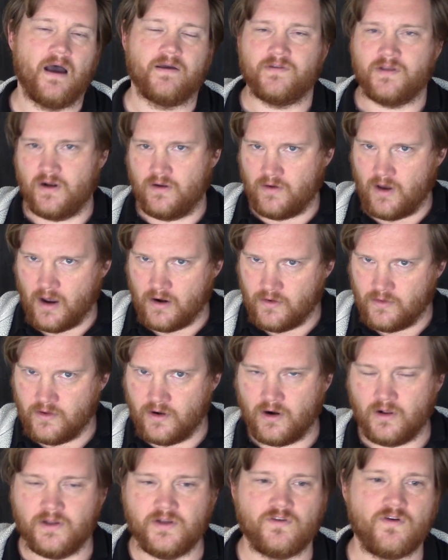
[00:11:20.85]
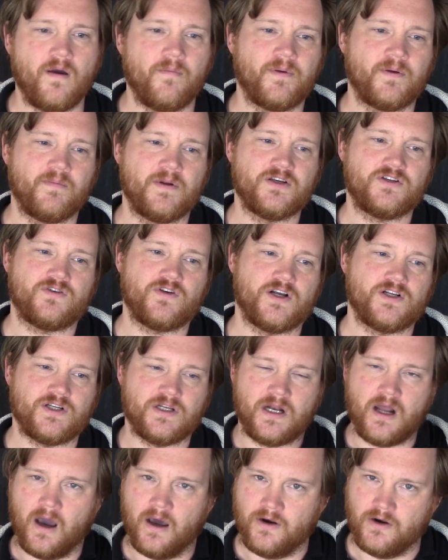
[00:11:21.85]
you know, under the early Trump
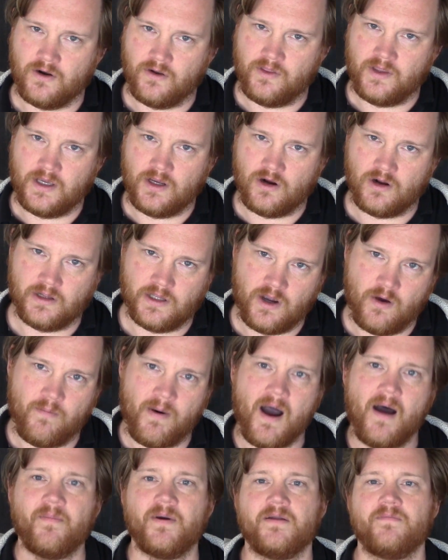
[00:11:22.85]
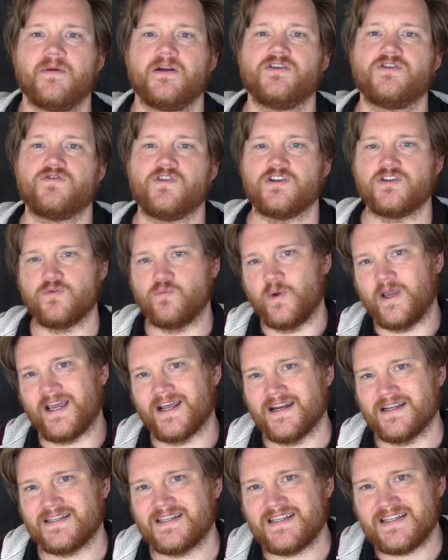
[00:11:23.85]
administration, under the early Obama administration, we
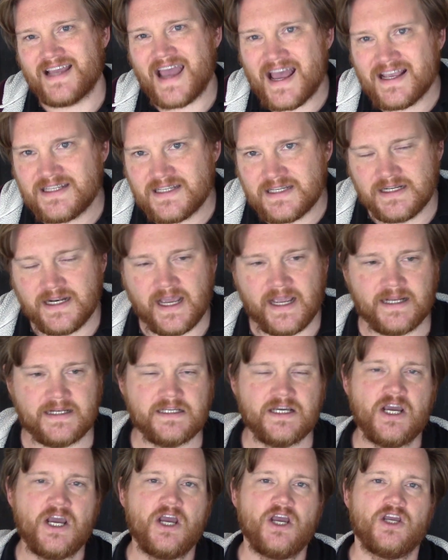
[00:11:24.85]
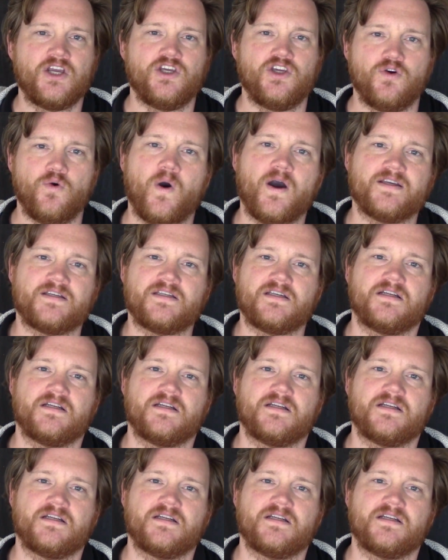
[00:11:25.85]
can assassinate U.S.